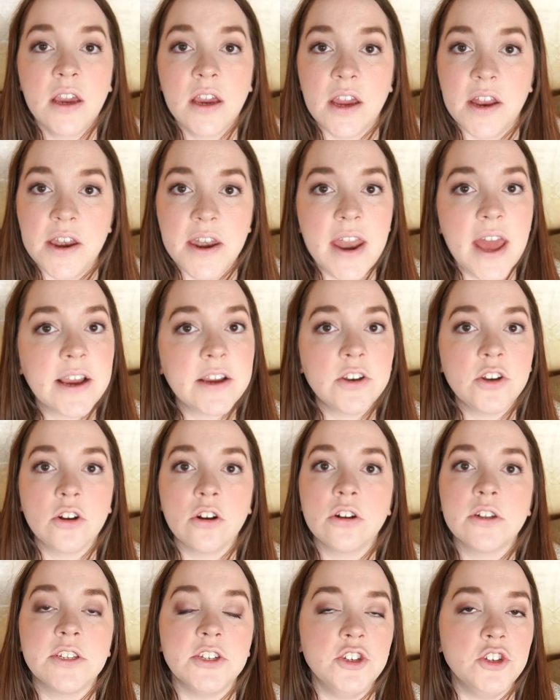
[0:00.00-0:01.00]

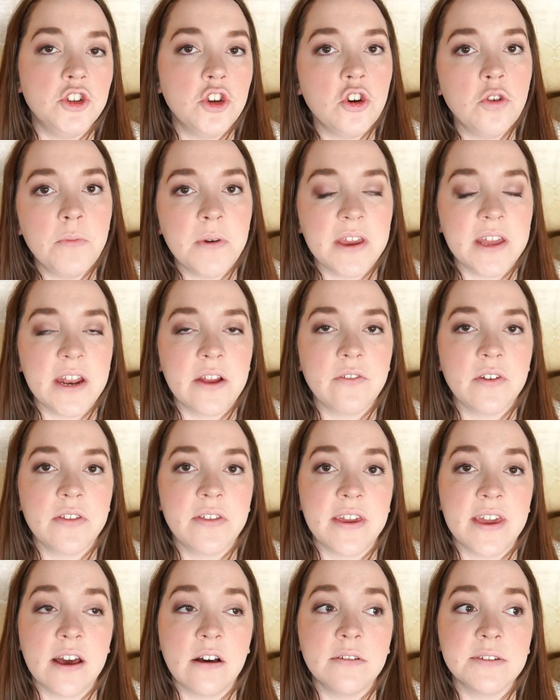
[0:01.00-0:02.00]
connectors and tubing and
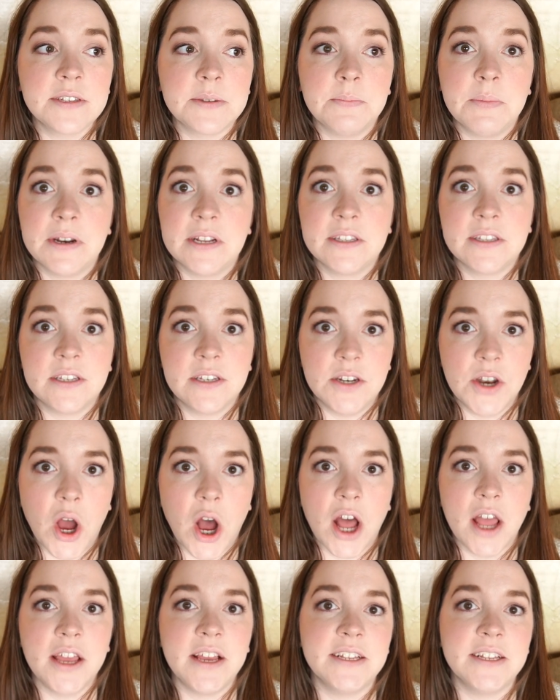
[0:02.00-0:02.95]
everything else, but it's not.